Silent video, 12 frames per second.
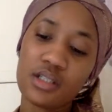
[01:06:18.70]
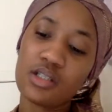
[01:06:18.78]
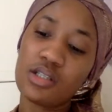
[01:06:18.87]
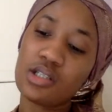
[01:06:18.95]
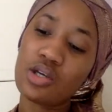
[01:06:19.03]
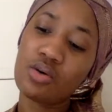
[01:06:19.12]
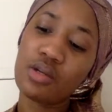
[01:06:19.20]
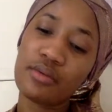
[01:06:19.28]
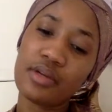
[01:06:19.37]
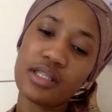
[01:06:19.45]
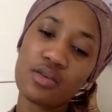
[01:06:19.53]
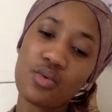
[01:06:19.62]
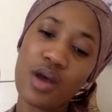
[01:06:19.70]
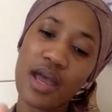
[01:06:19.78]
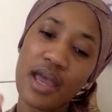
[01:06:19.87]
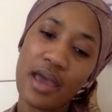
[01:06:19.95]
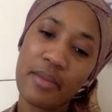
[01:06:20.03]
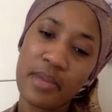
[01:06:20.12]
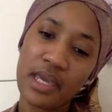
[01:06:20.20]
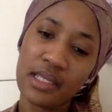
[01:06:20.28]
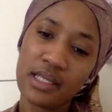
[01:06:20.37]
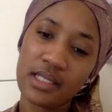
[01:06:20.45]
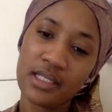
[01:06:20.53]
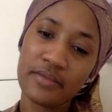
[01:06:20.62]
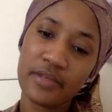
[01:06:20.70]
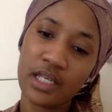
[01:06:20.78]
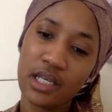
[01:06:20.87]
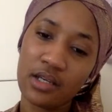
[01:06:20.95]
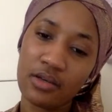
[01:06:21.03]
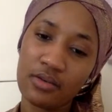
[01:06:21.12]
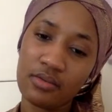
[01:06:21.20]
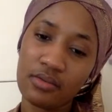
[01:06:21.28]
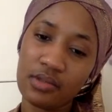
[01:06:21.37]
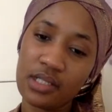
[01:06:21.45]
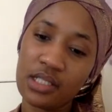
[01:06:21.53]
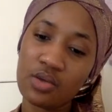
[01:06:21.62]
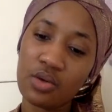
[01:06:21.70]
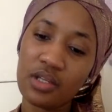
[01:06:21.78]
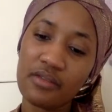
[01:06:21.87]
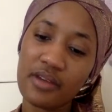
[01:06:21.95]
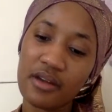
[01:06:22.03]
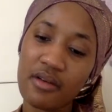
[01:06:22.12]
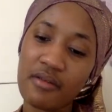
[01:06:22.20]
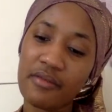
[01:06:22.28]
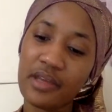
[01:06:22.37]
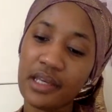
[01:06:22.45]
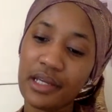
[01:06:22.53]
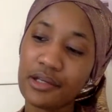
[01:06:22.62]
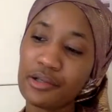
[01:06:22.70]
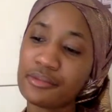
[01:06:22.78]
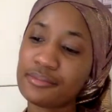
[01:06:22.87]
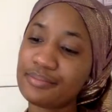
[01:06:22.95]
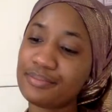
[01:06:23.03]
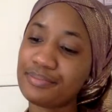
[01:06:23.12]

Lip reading: So the reason why I made this video, this Oliveira video.